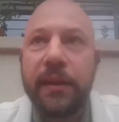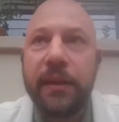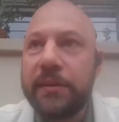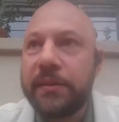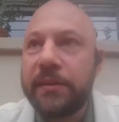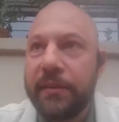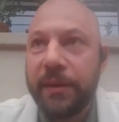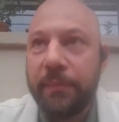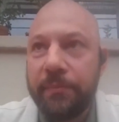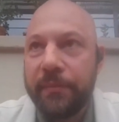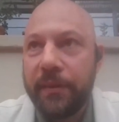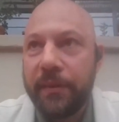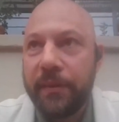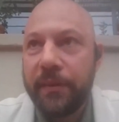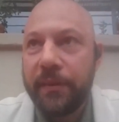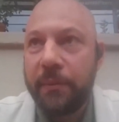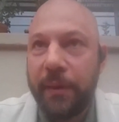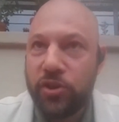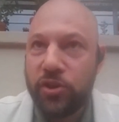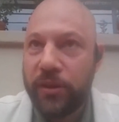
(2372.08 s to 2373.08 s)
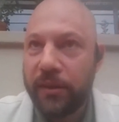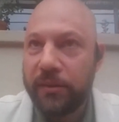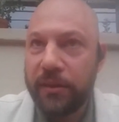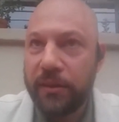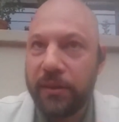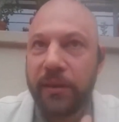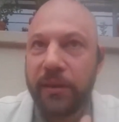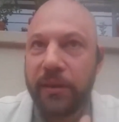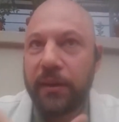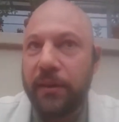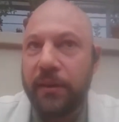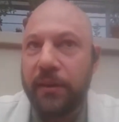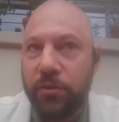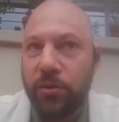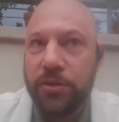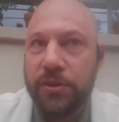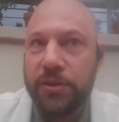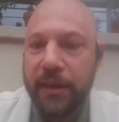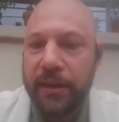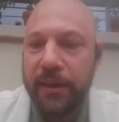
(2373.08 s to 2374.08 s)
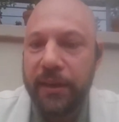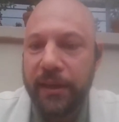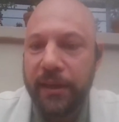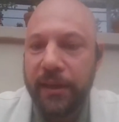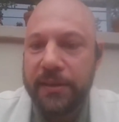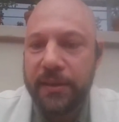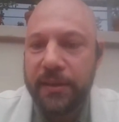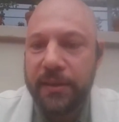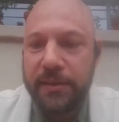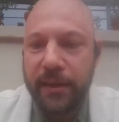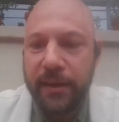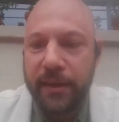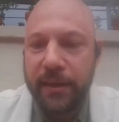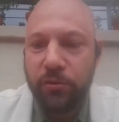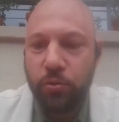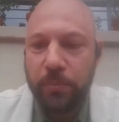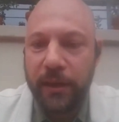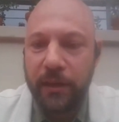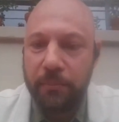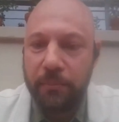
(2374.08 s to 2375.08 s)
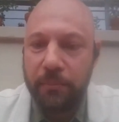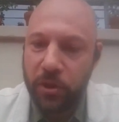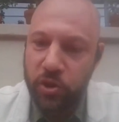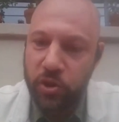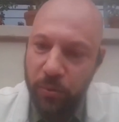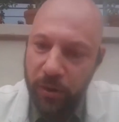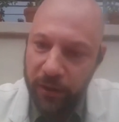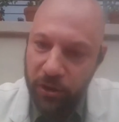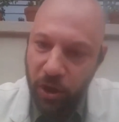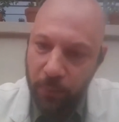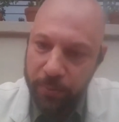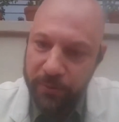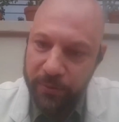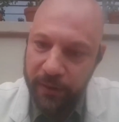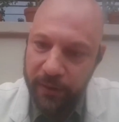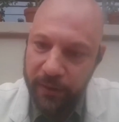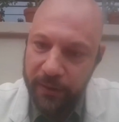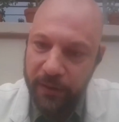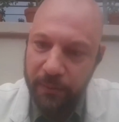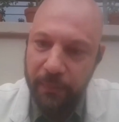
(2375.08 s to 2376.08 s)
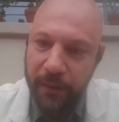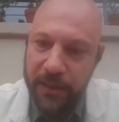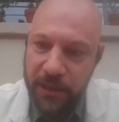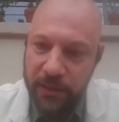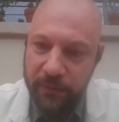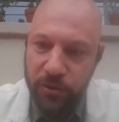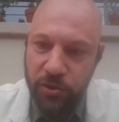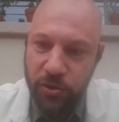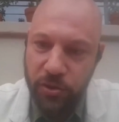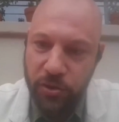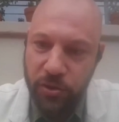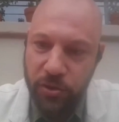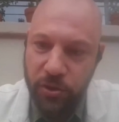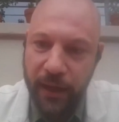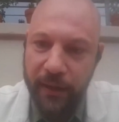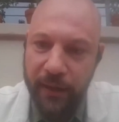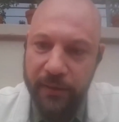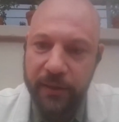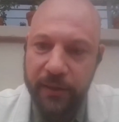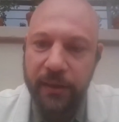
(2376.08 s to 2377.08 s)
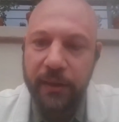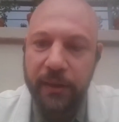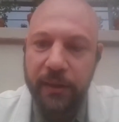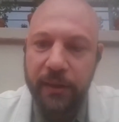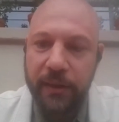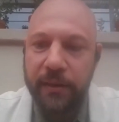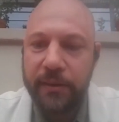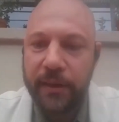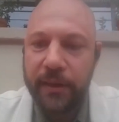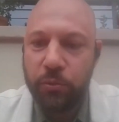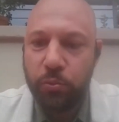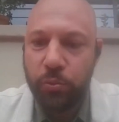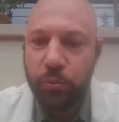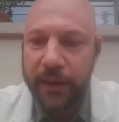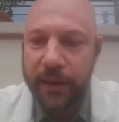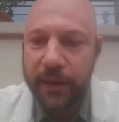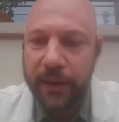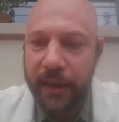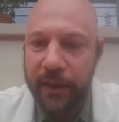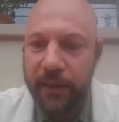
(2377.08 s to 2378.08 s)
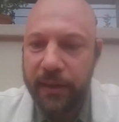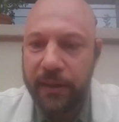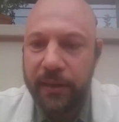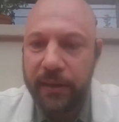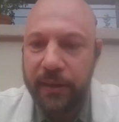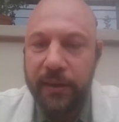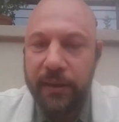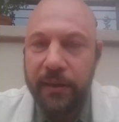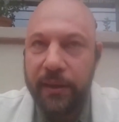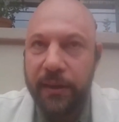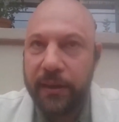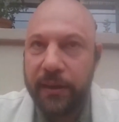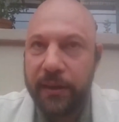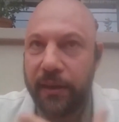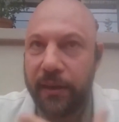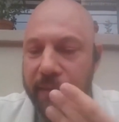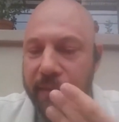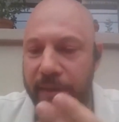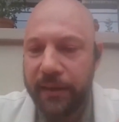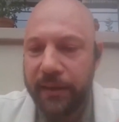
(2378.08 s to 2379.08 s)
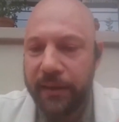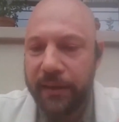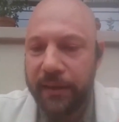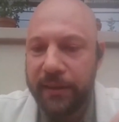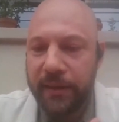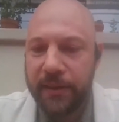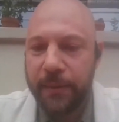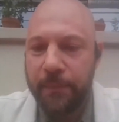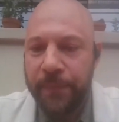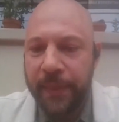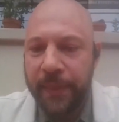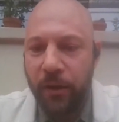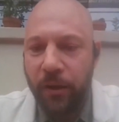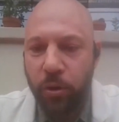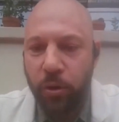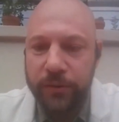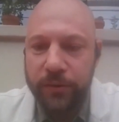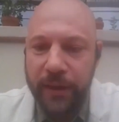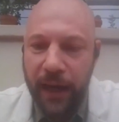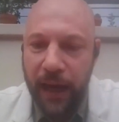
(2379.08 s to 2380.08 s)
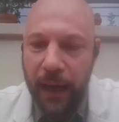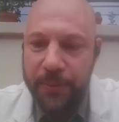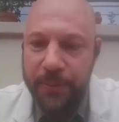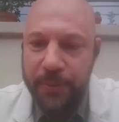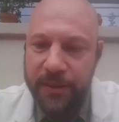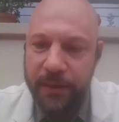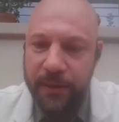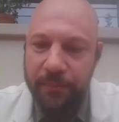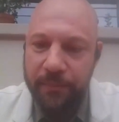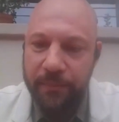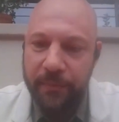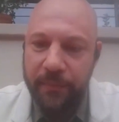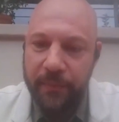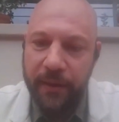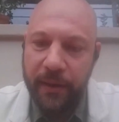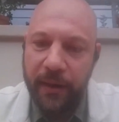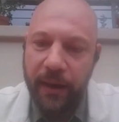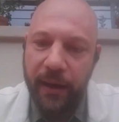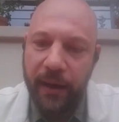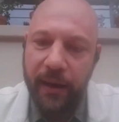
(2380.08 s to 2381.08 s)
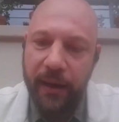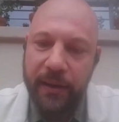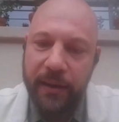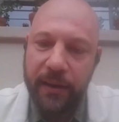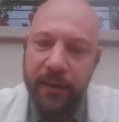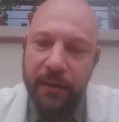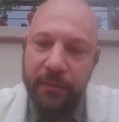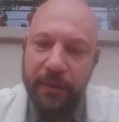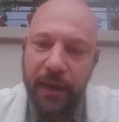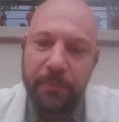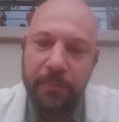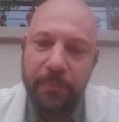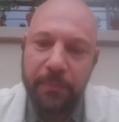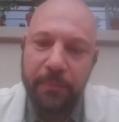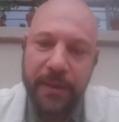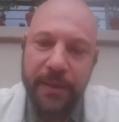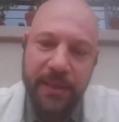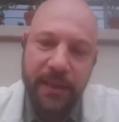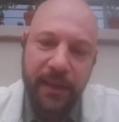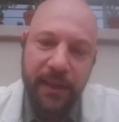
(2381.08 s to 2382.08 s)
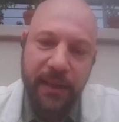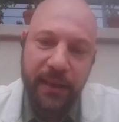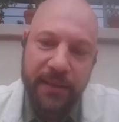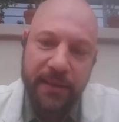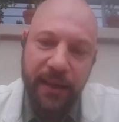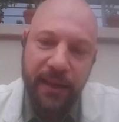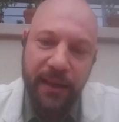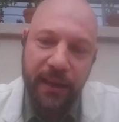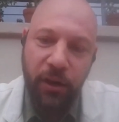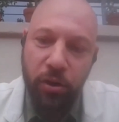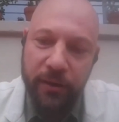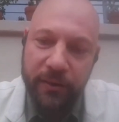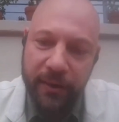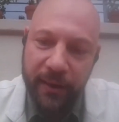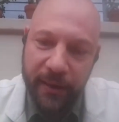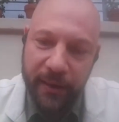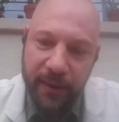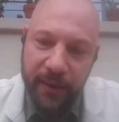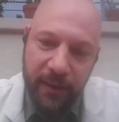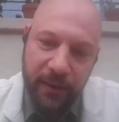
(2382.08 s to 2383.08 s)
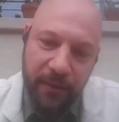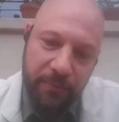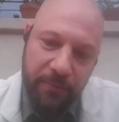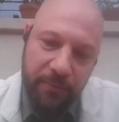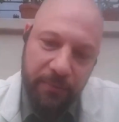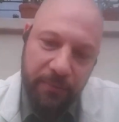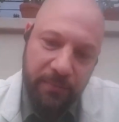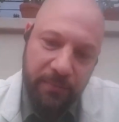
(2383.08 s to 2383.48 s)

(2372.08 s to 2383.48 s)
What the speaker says: In the other, imagine that those techniques start to be much more adopted by civil society, then we can think that all the apps are can be seen as a long tail.